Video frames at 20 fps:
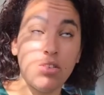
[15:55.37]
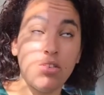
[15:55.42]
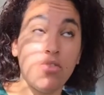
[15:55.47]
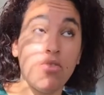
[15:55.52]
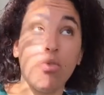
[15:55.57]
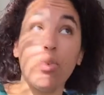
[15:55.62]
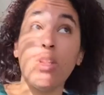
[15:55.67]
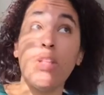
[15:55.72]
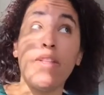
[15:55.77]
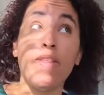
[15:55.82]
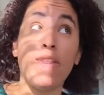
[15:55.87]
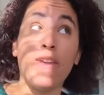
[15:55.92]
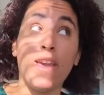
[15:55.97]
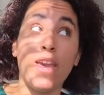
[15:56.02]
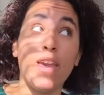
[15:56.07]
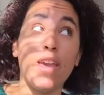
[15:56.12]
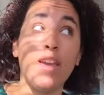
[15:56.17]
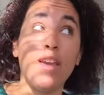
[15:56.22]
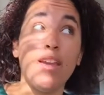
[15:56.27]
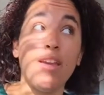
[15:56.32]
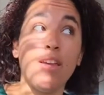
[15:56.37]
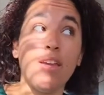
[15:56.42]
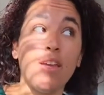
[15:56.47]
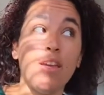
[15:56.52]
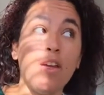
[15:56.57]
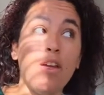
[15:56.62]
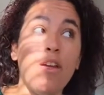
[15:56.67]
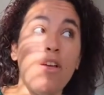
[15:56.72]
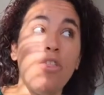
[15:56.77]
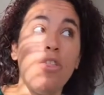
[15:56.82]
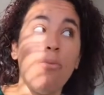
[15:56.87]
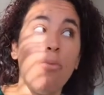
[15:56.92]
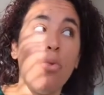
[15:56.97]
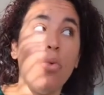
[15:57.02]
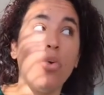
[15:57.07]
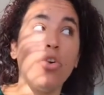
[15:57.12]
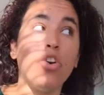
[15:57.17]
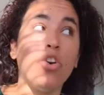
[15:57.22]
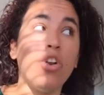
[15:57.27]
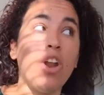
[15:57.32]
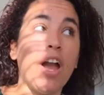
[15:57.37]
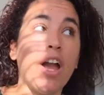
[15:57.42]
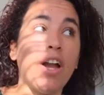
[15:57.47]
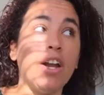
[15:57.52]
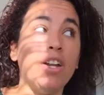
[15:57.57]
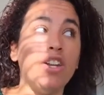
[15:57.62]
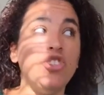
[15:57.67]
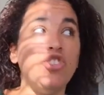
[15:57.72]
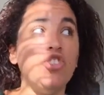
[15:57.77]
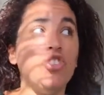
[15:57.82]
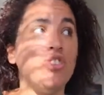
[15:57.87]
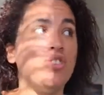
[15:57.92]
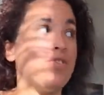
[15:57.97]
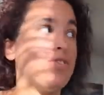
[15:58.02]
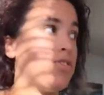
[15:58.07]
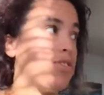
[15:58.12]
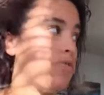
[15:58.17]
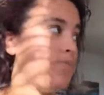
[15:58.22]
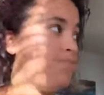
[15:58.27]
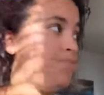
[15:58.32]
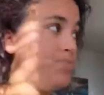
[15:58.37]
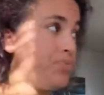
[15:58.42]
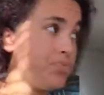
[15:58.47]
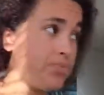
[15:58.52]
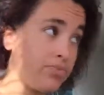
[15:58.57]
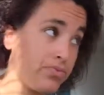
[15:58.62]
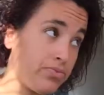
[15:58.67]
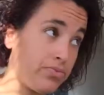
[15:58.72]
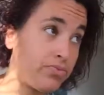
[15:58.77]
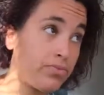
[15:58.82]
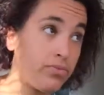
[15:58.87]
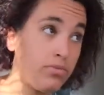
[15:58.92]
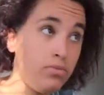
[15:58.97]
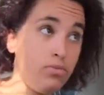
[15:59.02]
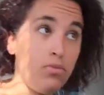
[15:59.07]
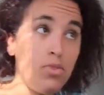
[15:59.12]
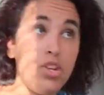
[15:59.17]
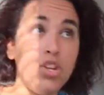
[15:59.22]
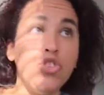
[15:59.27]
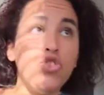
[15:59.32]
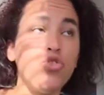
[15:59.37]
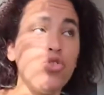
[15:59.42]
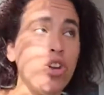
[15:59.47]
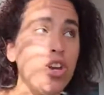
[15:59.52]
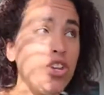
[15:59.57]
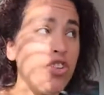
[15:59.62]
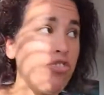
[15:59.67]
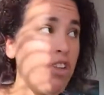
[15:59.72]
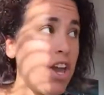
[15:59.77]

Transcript: really the key, the more you're not going to just drain your